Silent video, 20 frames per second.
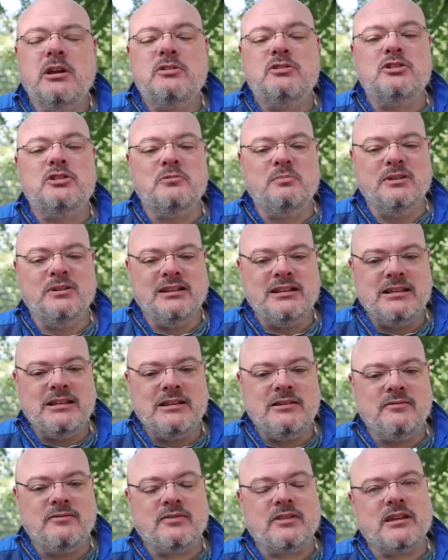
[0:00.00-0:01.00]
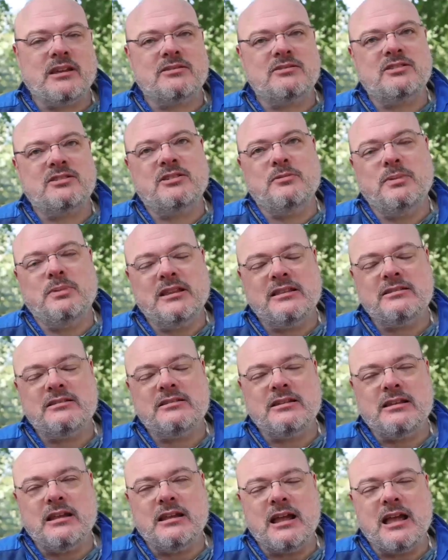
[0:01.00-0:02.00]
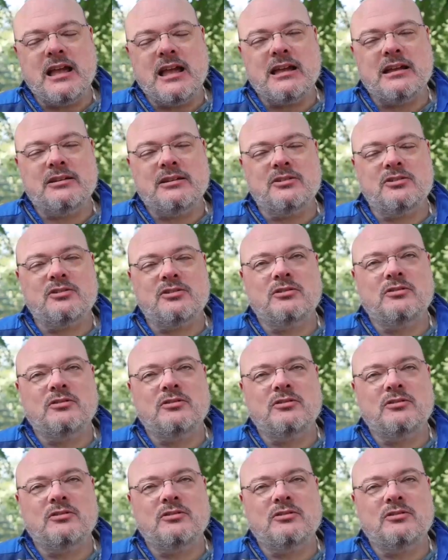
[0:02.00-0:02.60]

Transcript: to believe that stability and